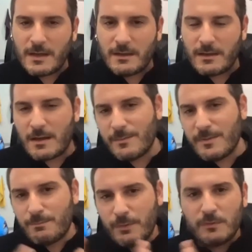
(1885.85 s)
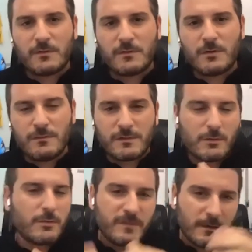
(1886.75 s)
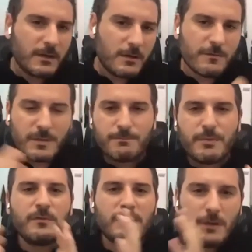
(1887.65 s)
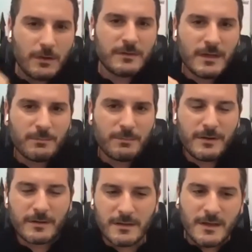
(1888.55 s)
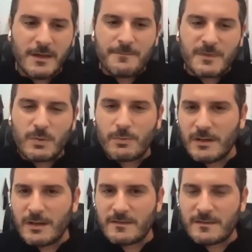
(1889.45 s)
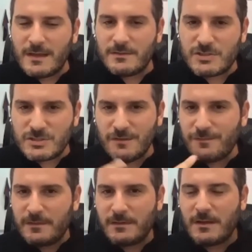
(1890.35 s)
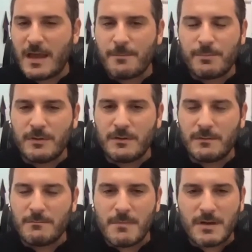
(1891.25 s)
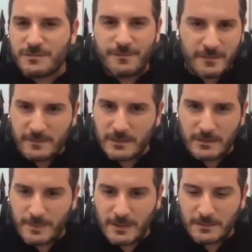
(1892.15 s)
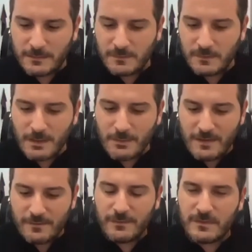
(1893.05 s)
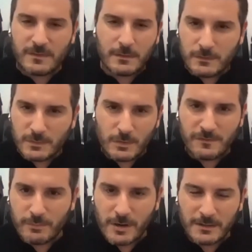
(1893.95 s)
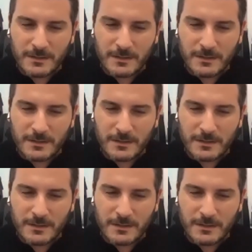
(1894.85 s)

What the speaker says: coming post-COVID, or we're still in COVID, but post-lockdown period, we realized that the shift happened much faster than expected. So now every single automotive brand,